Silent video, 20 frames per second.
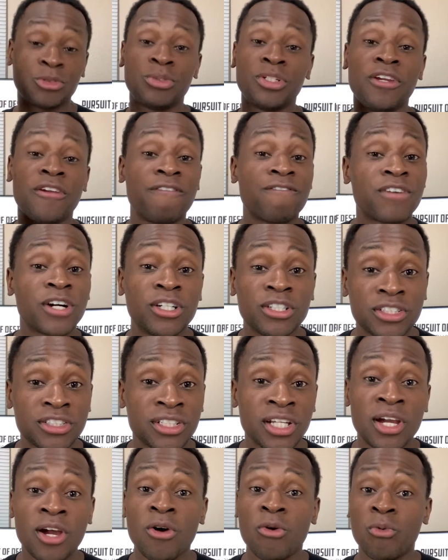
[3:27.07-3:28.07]
when you first
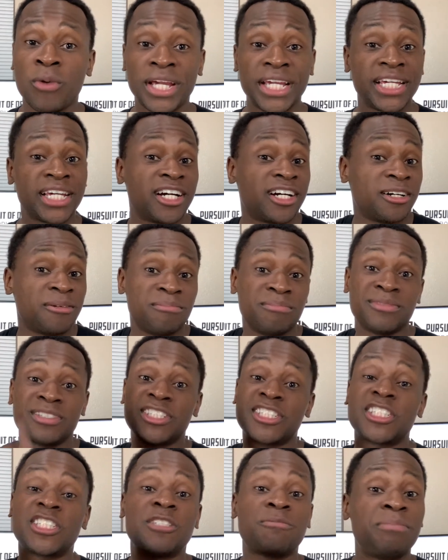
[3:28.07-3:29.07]
wake up,
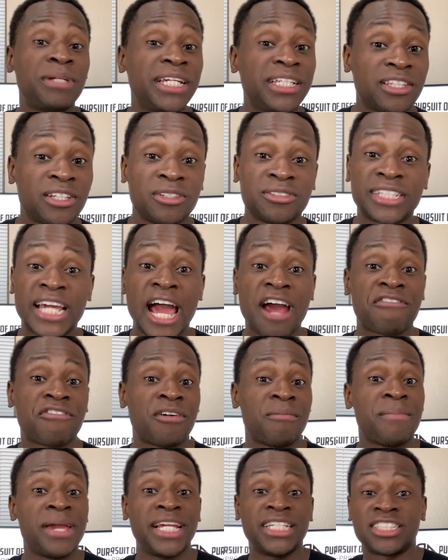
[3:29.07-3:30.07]
speak those
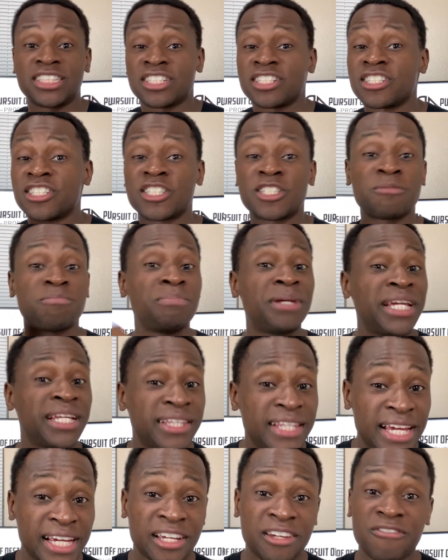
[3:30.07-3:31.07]
affirmations, speak
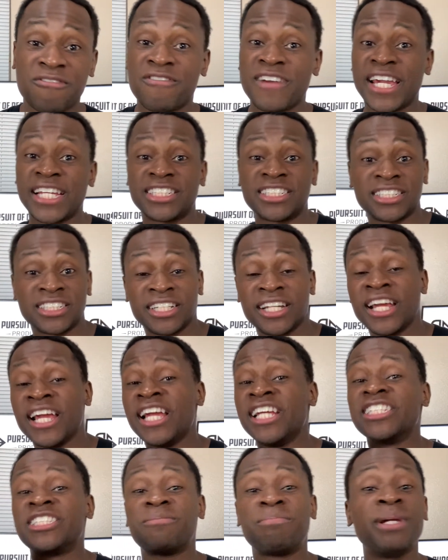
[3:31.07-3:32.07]
that confession,
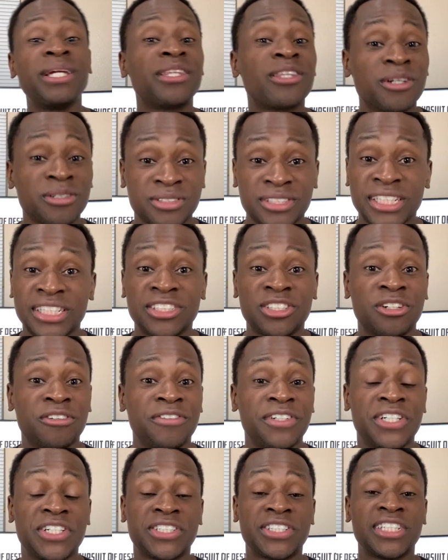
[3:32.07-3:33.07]
speak those things
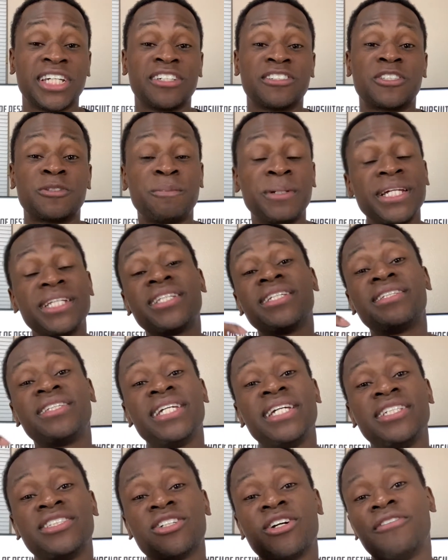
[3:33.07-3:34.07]
over yourself, speak the
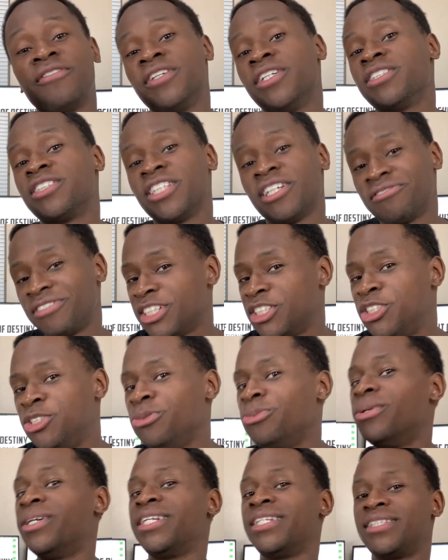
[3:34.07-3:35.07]
things over yourself that you
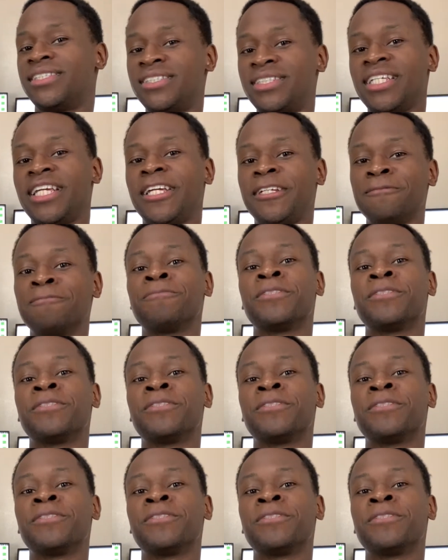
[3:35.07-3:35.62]
want to see.